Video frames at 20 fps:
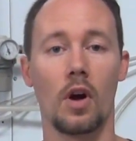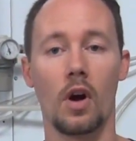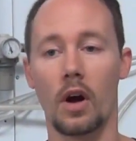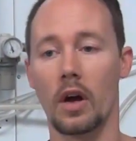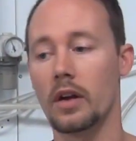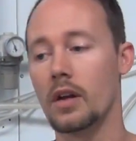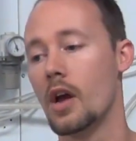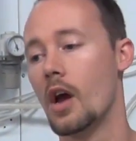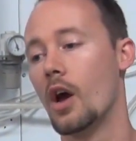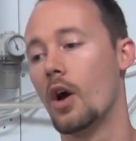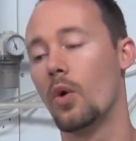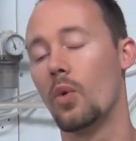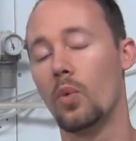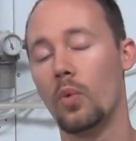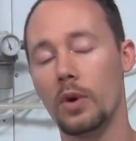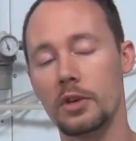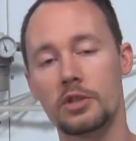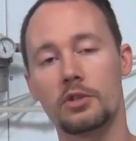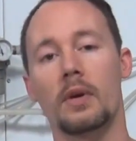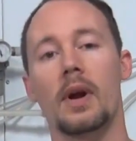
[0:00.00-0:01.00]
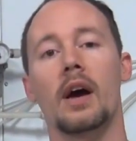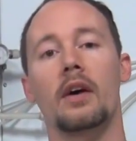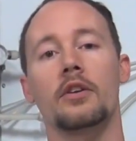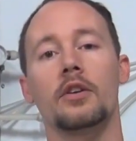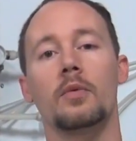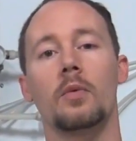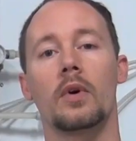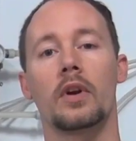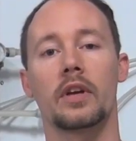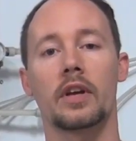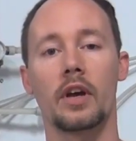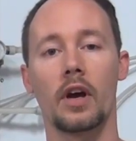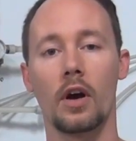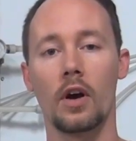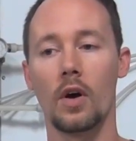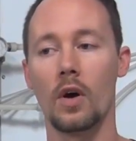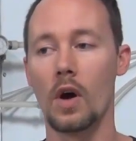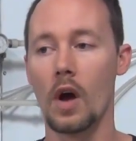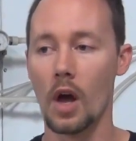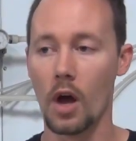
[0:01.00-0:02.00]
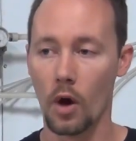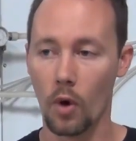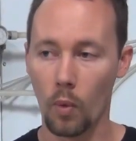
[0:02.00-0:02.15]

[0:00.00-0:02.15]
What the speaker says: on which route you want to go,